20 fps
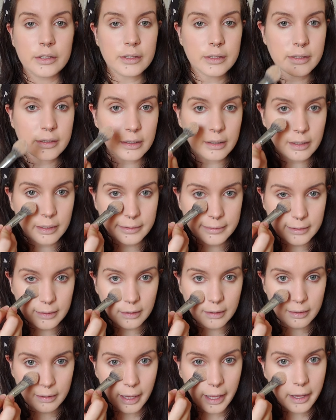So this
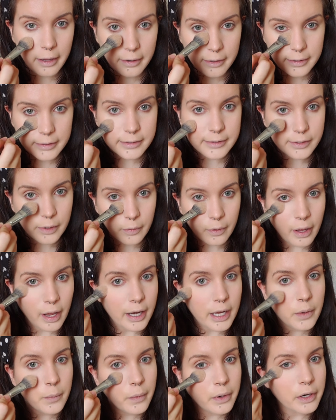little layer. So
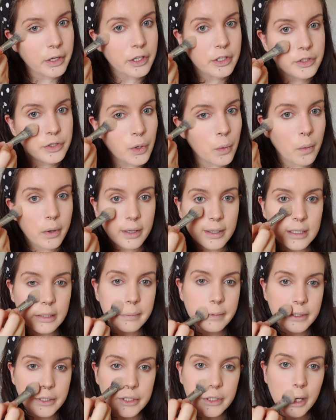anywhere you don't want it to
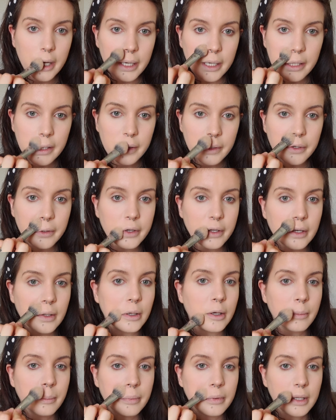be shiny, you're going to
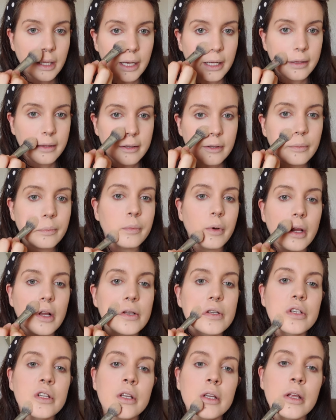apply this
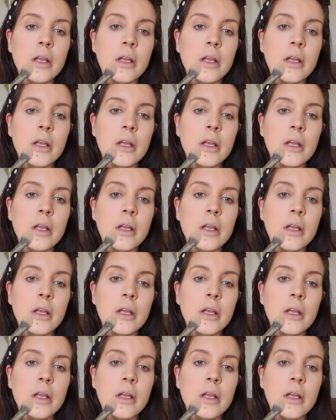brush.